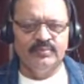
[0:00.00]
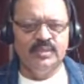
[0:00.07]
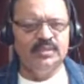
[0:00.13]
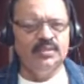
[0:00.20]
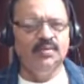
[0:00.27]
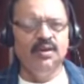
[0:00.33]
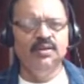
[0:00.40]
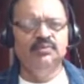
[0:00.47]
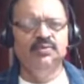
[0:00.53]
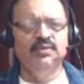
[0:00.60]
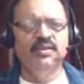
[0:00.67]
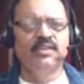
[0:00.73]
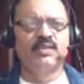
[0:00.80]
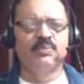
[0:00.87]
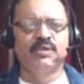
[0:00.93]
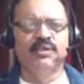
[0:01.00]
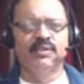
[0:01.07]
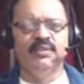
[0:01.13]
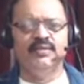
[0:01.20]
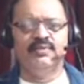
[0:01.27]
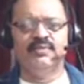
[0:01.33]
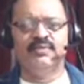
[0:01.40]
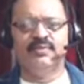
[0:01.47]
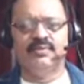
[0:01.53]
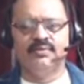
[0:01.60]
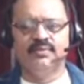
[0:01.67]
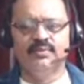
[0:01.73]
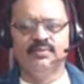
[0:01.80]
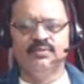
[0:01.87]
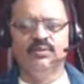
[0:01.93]
It's a wonderful experience.
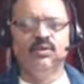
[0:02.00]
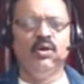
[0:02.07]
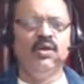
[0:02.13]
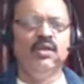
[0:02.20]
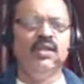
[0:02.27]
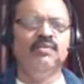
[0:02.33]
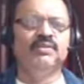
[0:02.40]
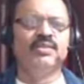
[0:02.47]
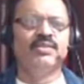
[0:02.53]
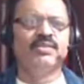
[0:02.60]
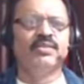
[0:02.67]
You all have the